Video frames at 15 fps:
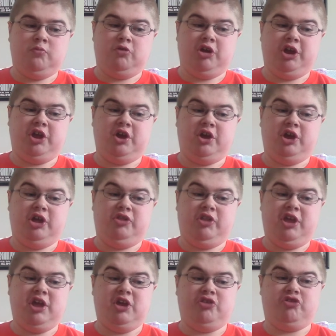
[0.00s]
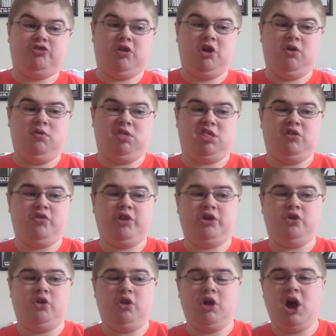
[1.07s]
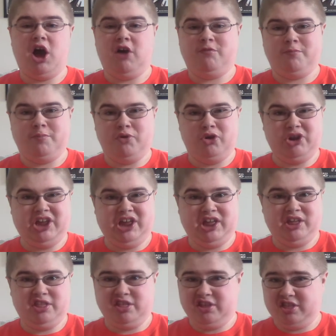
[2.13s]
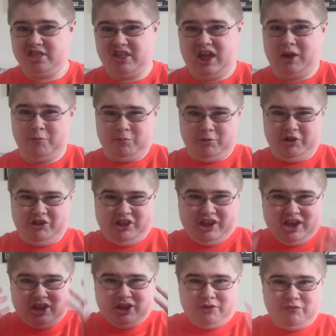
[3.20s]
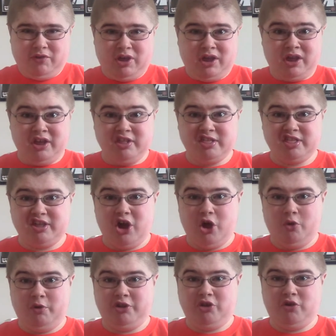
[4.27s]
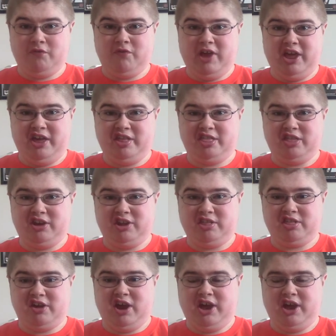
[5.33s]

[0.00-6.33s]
The intro's a little off-putting because it's like really kind of so in your face that it